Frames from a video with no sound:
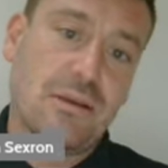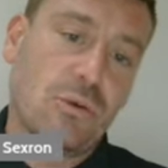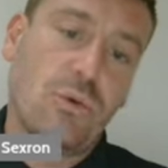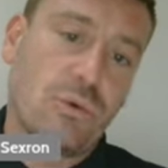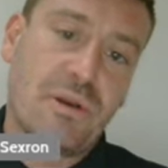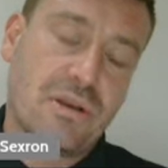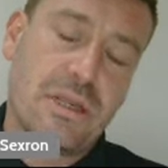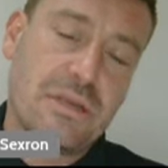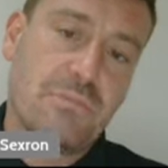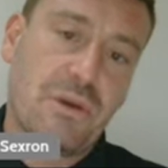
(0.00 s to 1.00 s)
a law
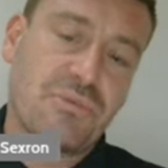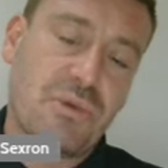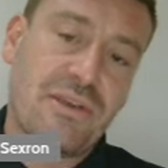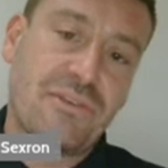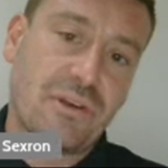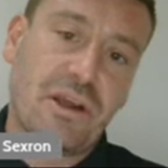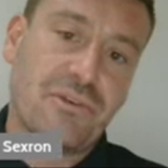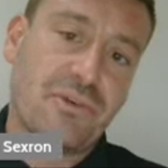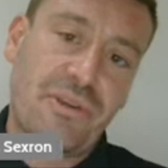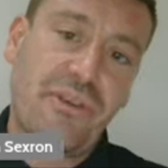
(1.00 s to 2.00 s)
in most Western
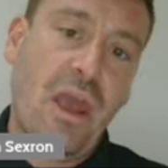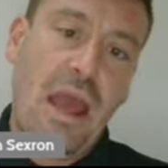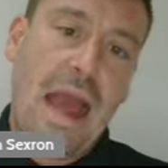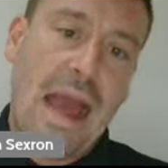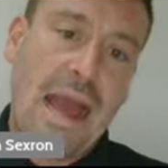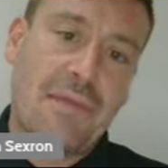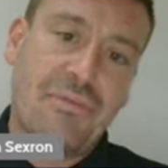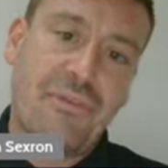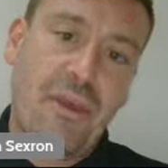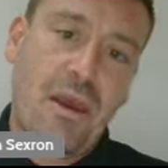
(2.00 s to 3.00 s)
countries,
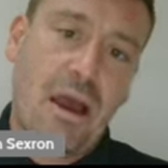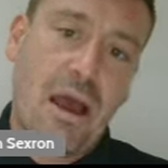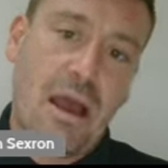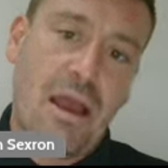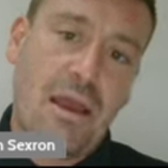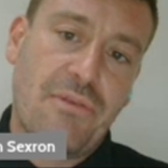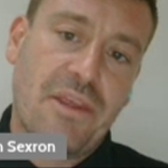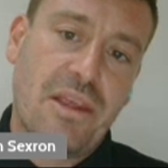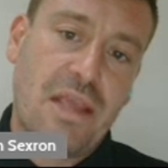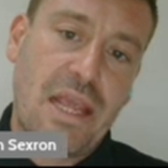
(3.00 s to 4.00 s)
and
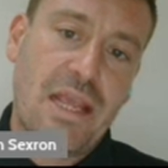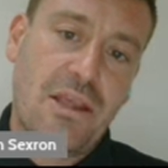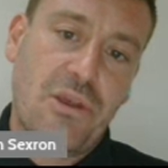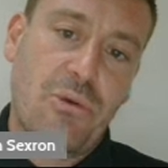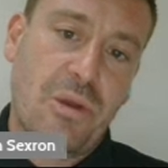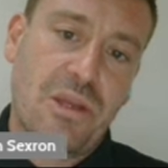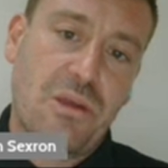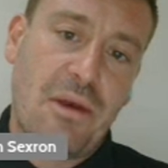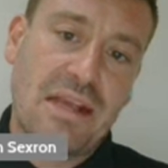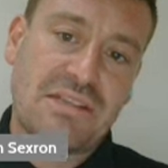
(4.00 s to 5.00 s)
the EU and
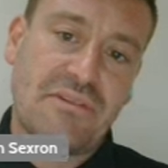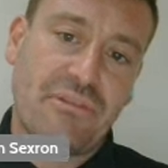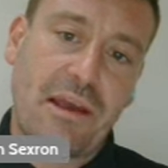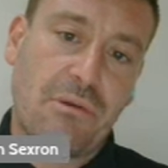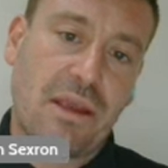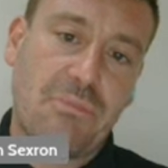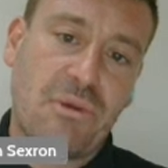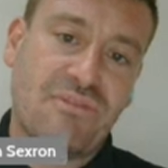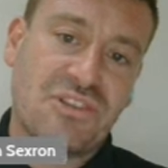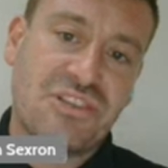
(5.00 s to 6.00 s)
US have now like
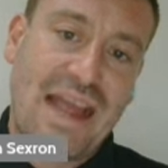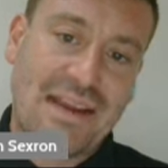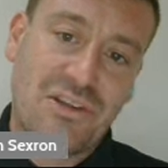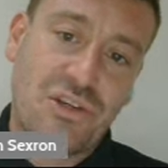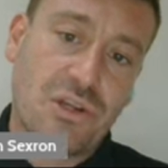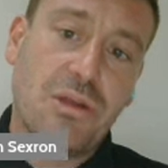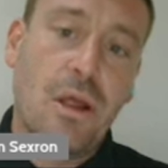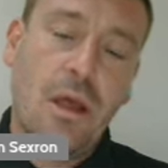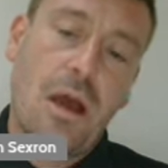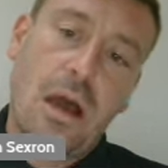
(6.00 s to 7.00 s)
moved to sanction
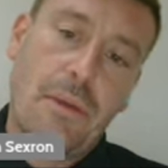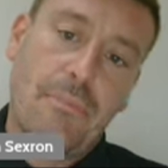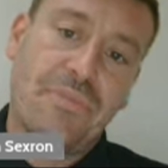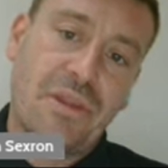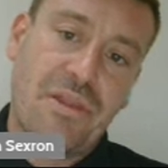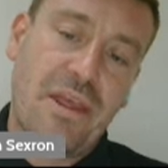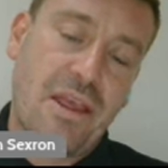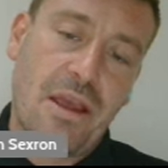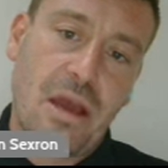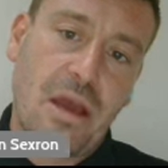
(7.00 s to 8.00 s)

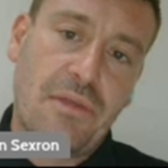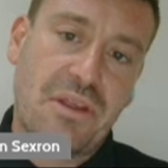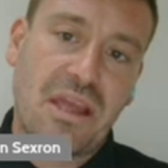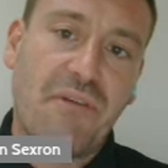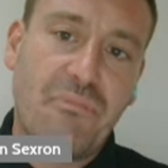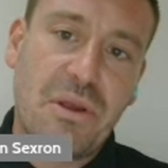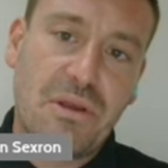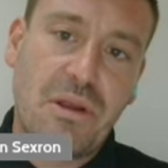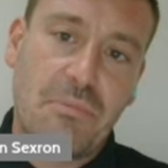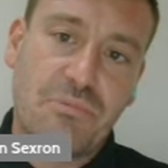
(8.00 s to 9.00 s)
the
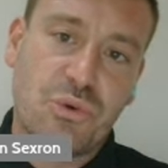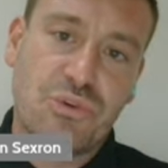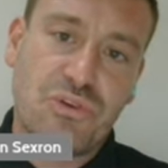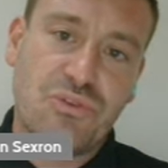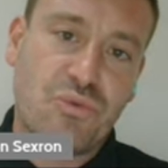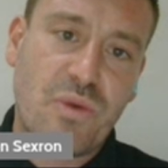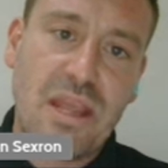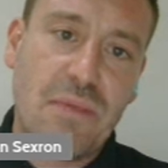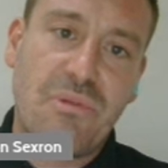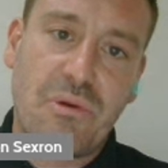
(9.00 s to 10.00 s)
government, Georgian
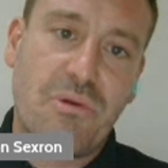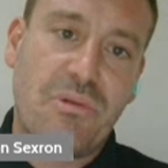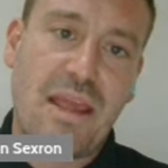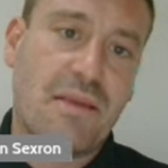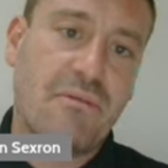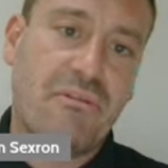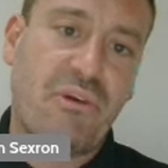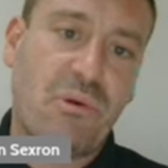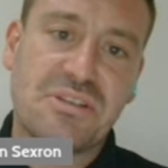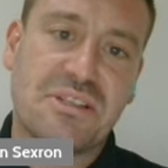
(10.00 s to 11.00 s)
Dream, who they
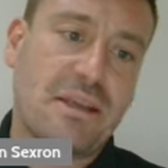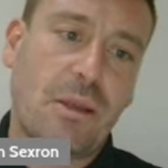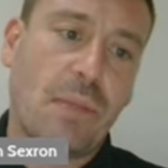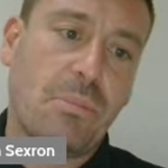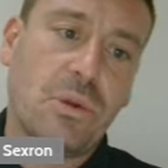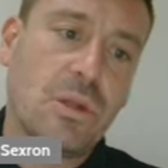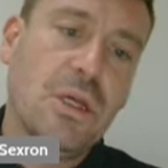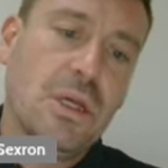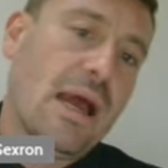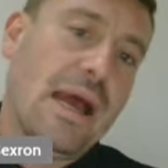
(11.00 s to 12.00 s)
falsely libel
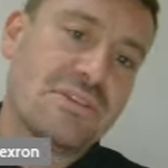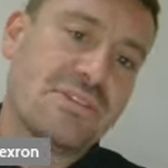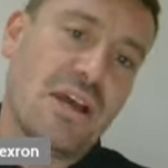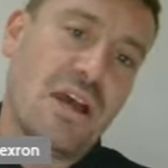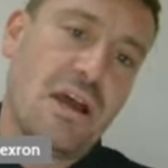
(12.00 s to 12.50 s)
as